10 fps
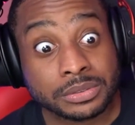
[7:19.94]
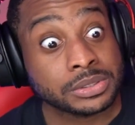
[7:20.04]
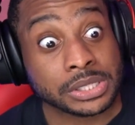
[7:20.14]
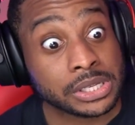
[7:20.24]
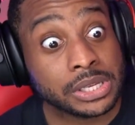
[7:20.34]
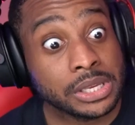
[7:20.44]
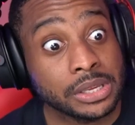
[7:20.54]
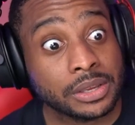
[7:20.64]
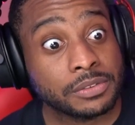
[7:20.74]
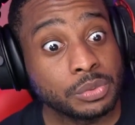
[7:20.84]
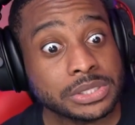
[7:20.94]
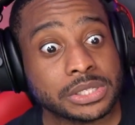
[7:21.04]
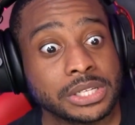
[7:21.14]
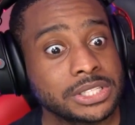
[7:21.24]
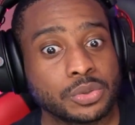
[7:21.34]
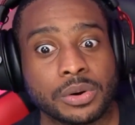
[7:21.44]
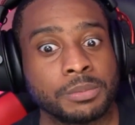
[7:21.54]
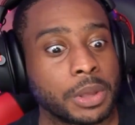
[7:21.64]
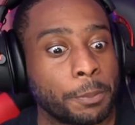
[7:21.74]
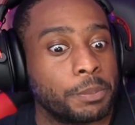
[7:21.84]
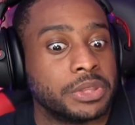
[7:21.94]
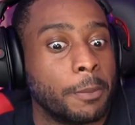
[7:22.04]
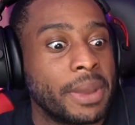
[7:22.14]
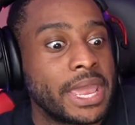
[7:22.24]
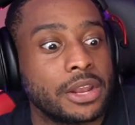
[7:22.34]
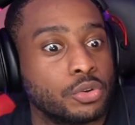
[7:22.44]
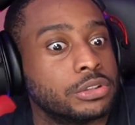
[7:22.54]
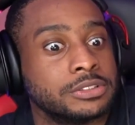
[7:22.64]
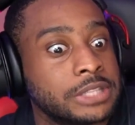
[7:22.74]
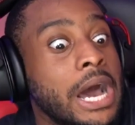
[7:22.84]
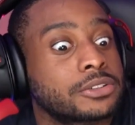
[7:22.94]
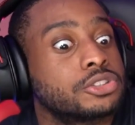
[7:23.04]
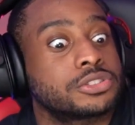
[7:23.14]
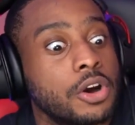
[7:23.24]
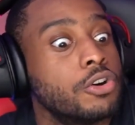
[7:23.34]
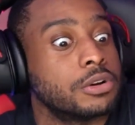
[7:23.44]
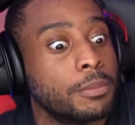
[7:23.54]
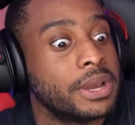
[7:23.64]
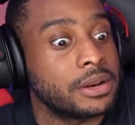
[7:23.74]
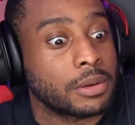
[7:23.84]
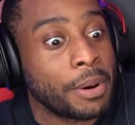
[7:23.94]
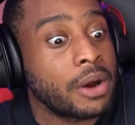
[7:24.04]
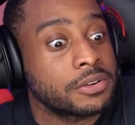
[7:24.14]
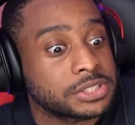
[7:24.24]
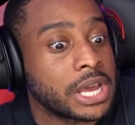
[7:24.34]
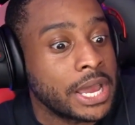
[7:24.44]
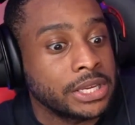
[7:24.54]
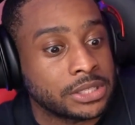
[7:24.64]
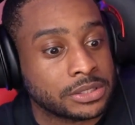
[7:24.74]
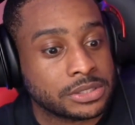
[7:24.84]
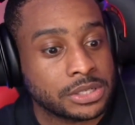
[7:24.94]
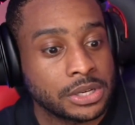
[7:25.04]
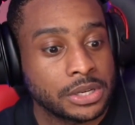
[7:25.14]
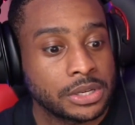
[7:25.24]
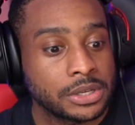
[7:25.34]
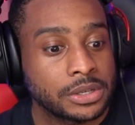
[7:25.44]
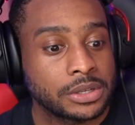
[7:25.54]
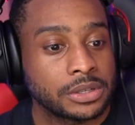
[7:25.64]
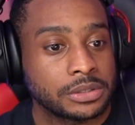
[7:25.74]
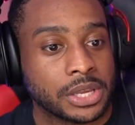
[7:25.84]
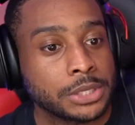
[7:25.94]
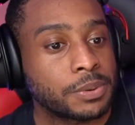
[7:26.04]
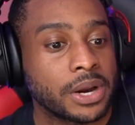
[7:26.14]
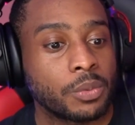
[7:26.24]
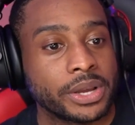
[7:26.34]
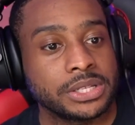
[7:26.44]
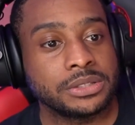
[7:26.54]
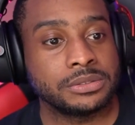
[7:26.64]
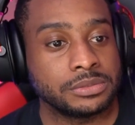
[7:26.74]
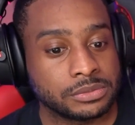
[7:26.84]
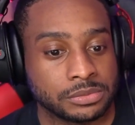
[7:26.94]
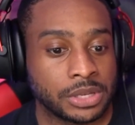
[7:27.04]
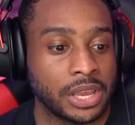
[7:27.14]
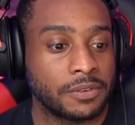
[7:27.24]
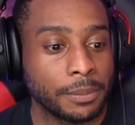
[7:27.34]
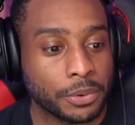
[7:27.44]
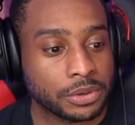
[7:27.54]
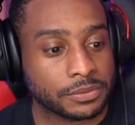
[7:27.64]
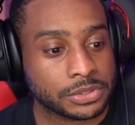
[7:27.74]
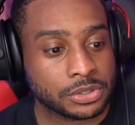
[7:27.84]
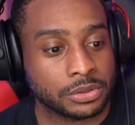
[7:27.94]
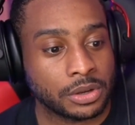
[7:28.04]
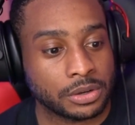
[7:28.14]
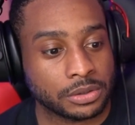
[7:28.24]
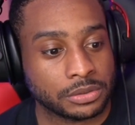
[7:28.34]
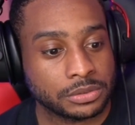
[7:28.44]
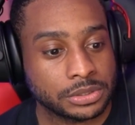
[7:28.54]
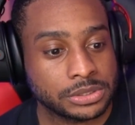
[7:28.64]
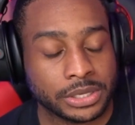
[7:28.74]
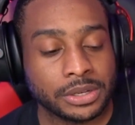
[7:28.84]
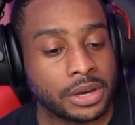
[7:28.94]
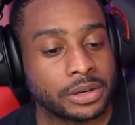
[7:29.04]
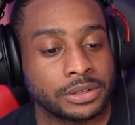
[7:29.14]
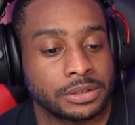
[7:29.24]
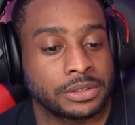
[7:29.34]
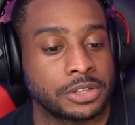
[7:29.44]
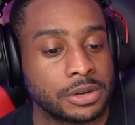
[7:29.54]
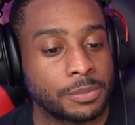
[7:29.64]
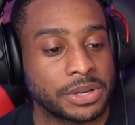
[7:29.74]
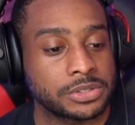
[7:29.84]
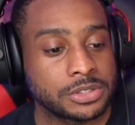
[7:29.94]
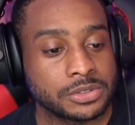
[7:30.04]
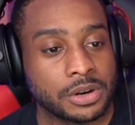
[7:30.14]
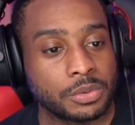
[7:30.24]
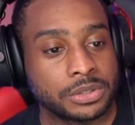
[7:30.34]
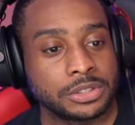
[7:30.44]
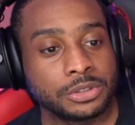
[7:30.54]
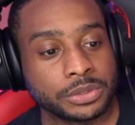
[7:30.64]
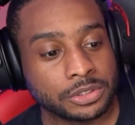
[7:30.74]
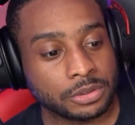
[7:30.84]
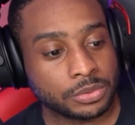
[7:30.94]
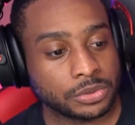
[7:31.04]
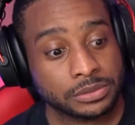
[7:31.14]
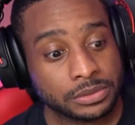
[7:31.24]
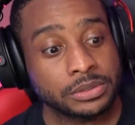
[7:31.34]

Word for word: See, if you just listen to him, the the man who the Doctor Stone, the man, the power of science. That's probably why he gave up on it for so long. He's like, nah, it couldn't help my sister. I don't want to deal with it no more.